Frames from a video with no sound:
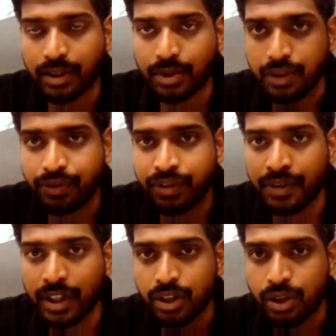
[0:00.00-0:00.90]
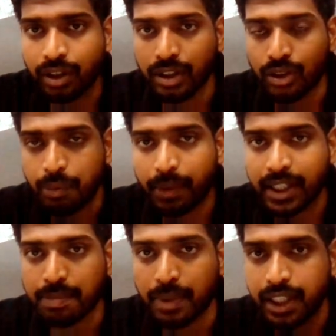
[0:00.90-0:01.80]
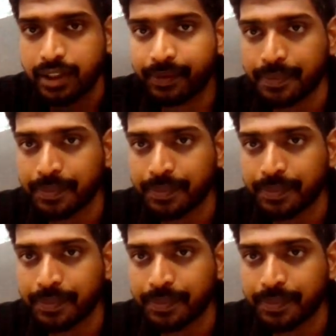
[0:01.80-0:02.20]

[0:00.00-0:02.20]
So if we will draw the complex plane,